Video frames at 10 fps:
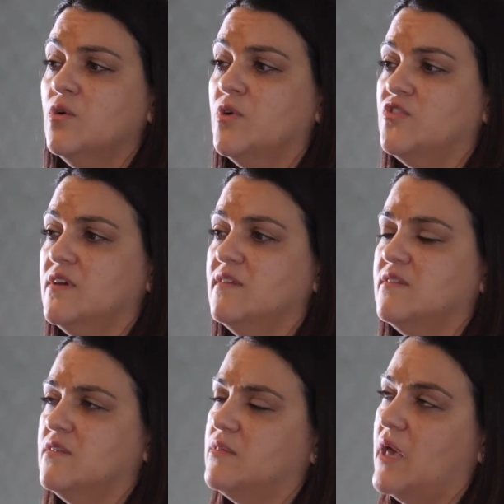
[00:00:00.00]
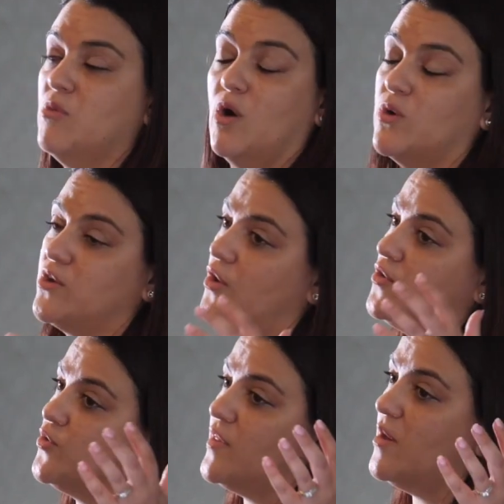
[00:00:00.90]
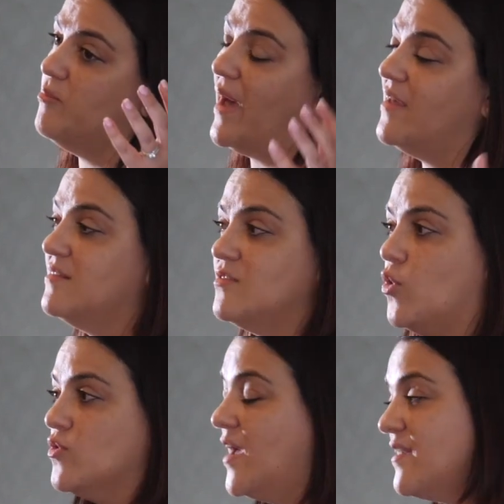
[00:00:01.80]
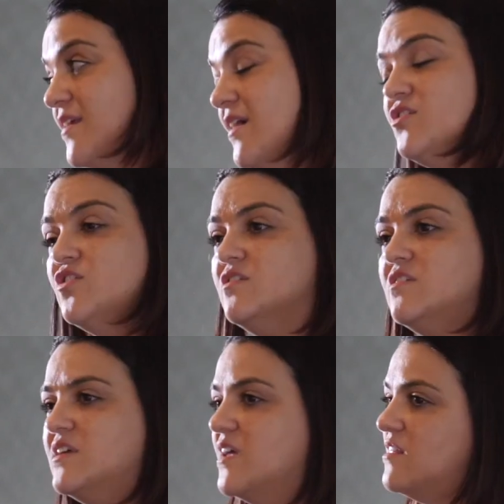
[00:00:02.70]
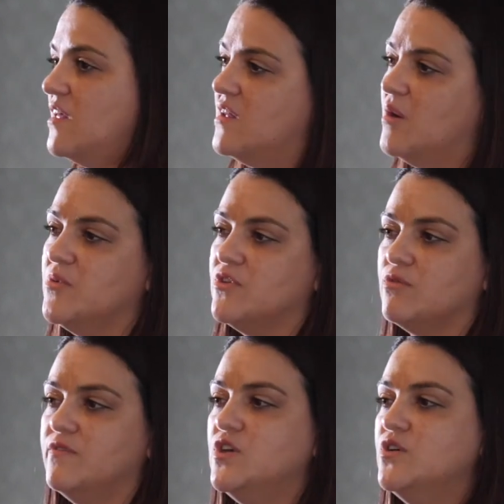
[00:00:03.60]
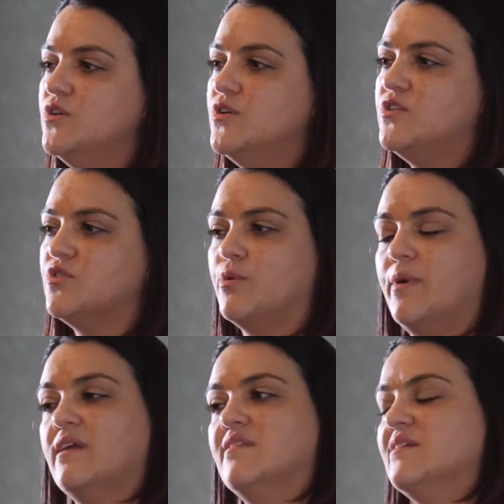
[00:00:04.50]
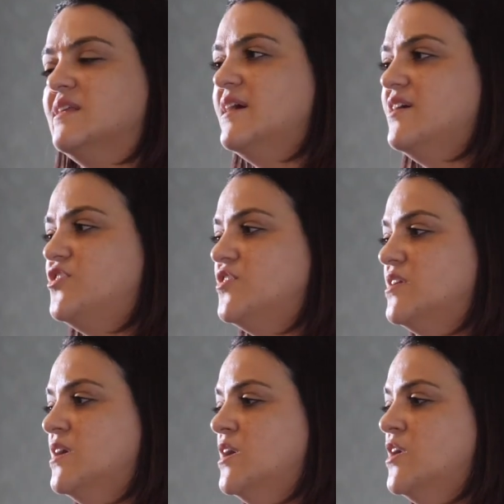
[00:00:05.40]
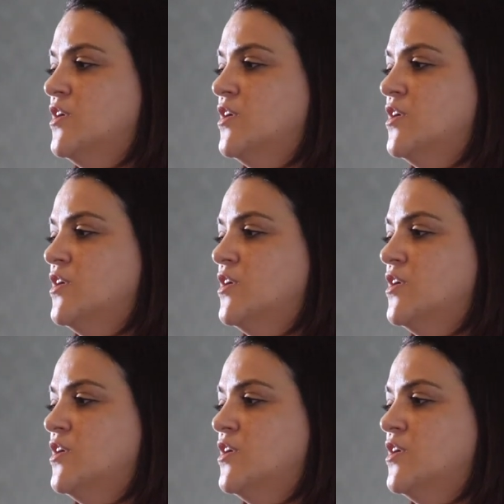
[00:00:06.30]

which is they might want to go to their BAS or tax agent to get their numbers reviewed, do a reconciliation.